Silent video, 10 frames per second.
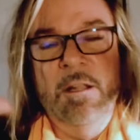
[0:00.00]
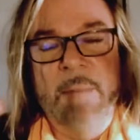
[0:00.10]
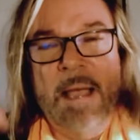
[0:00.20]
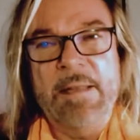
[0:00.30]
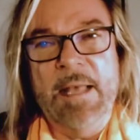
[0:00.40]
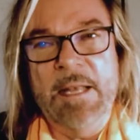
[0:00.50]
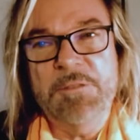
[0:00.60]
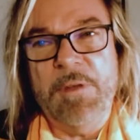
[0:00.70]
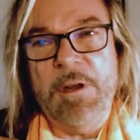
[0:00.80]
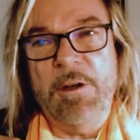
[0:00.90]
the
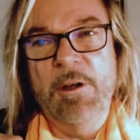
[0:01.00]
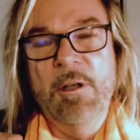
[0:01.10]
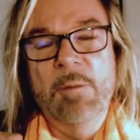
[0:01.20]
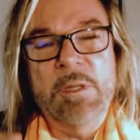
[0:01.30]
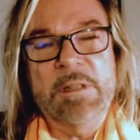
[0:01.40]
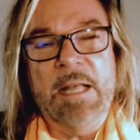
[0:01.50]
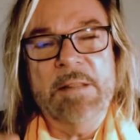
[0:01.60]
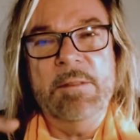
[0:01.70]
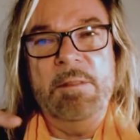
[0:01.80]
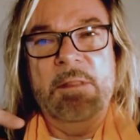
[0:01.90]
magnetosphere, but that
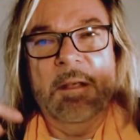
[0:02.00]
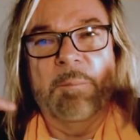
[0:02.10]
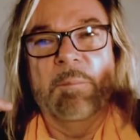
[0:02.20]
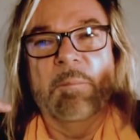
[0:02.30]
the